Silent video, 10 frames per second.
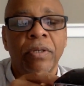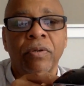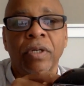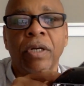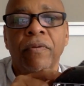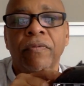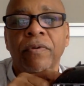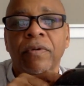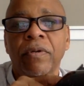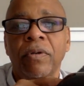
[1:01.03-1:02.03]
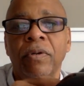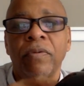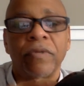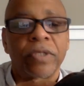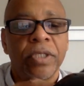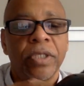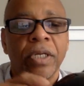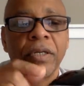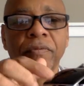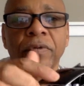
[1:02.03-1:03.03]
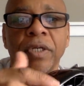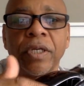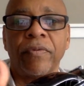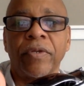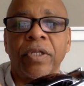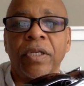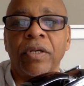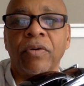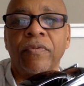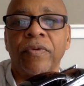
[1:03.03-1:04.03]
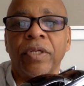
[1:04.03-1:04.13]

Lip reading: cover over seat cover and everything over in